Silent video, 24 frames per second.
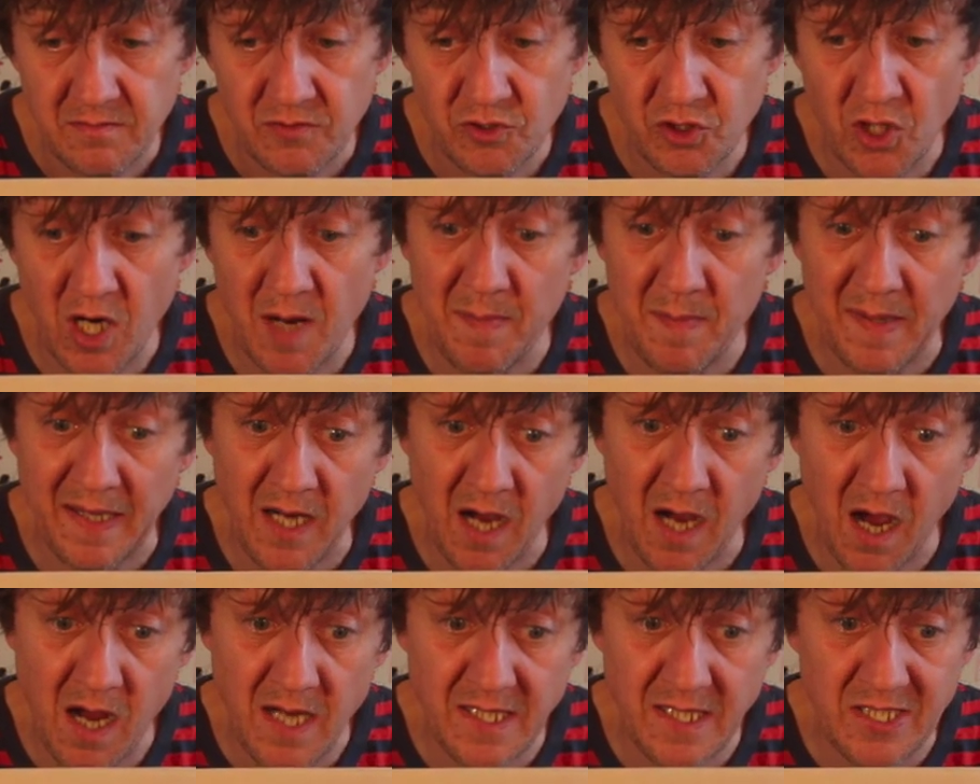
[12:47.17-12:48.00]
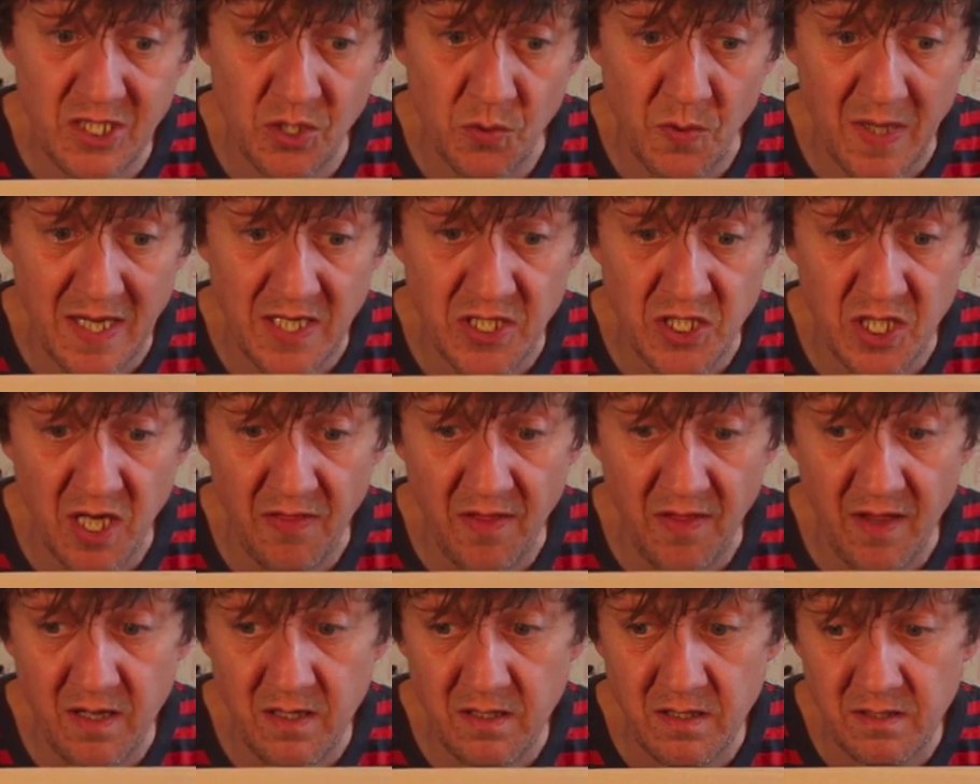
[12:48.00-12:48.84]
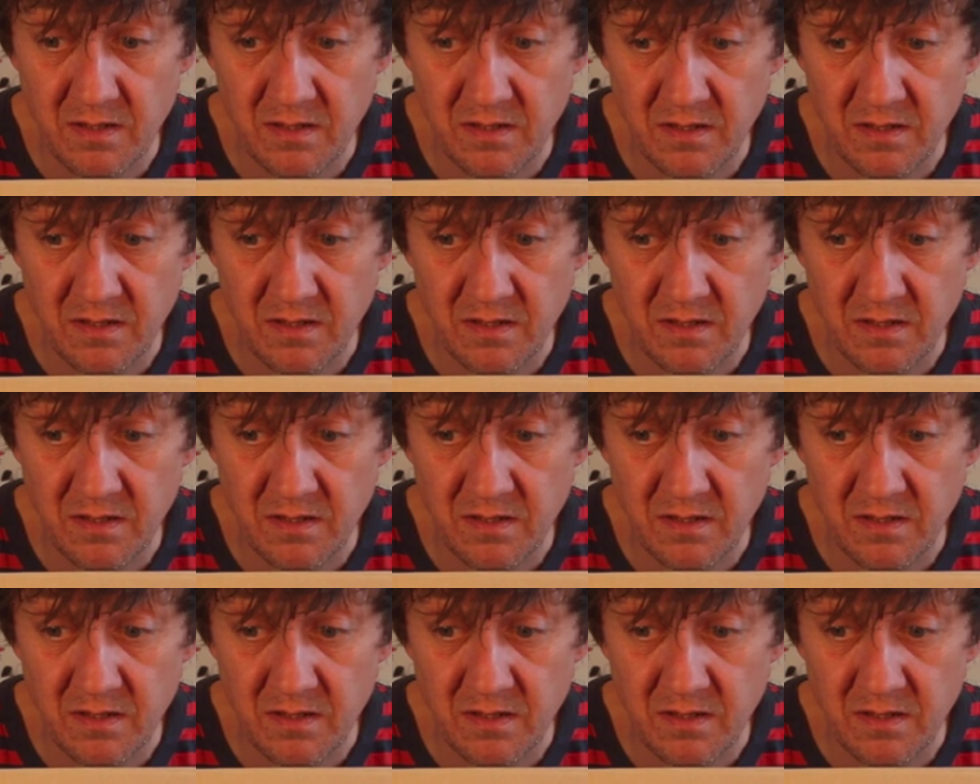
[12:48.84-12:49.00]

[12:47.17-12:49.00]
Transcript: Try and be kind to each other